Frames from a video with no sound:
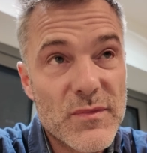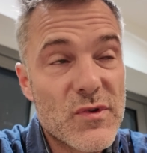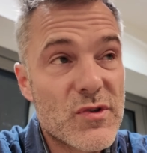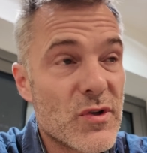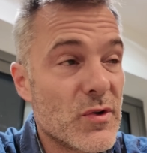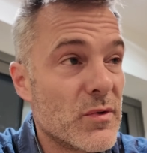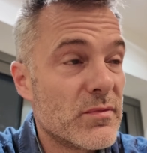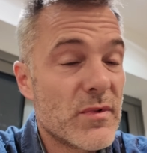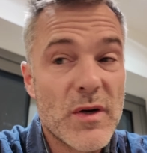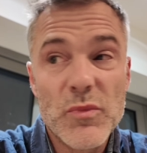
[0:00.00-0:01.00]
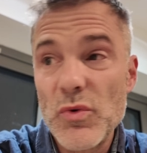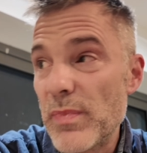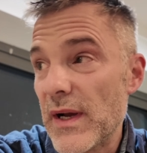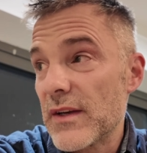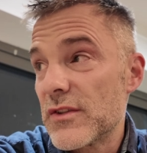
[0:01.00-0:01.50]
So I'm all
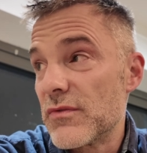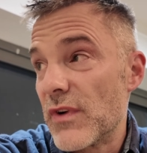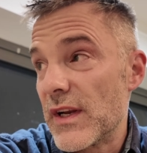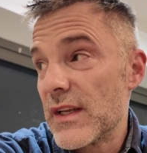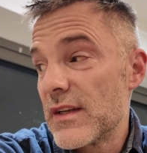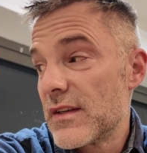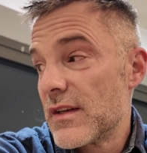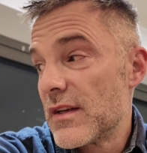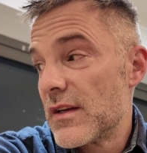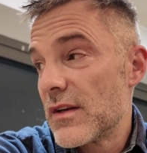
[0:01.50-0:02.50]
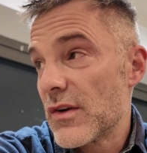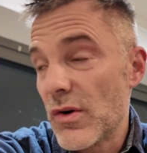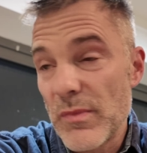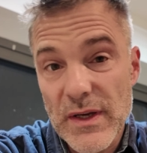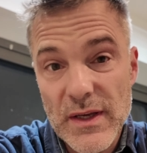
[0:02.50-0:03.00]
packed and ready.
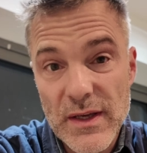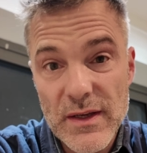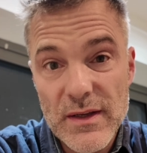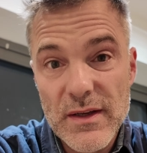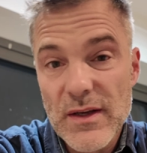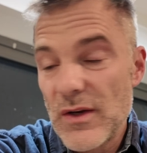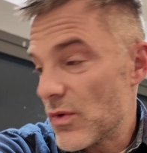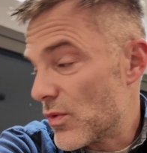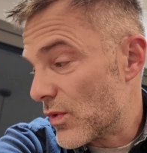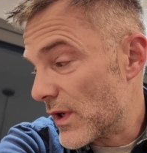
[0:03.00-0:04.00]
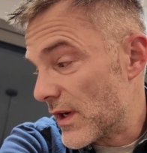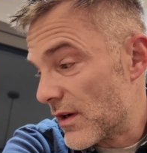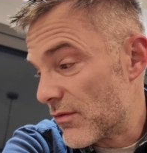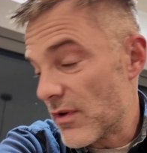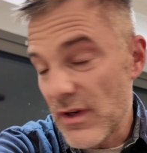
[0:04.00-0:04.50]
Got my kit all in
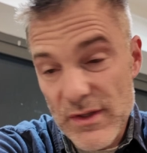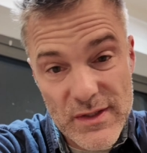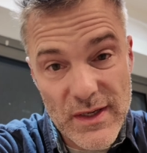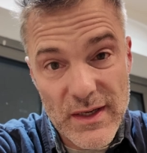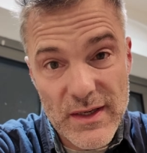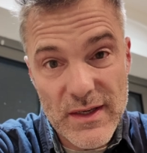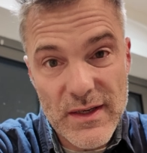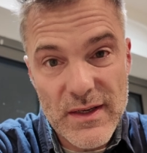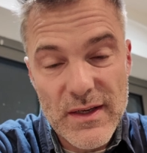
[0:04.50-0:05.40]
a rucksack.